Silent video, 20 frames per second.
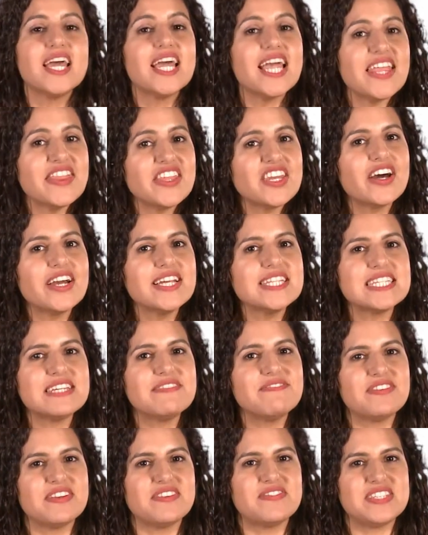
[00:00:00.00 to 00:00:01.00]
In the
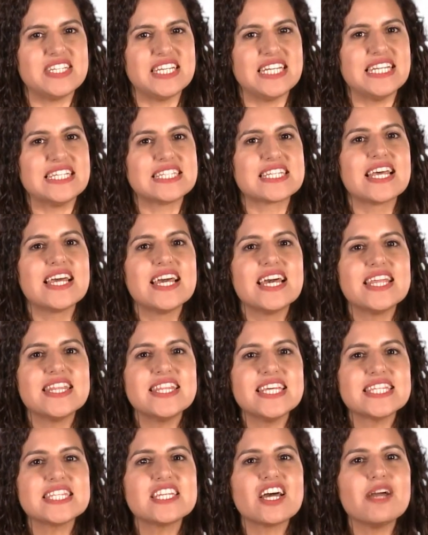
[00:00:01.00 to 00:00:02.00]
1950s,
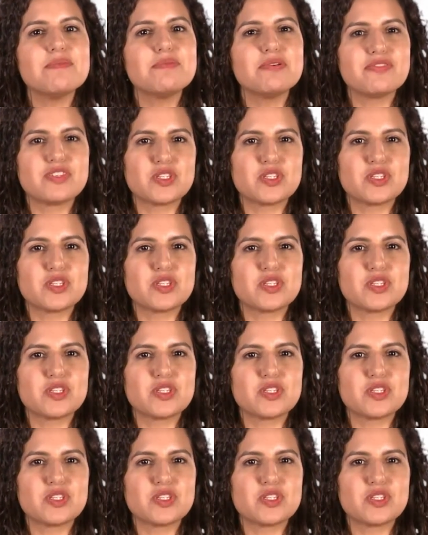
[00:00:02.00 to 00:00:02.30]
this type of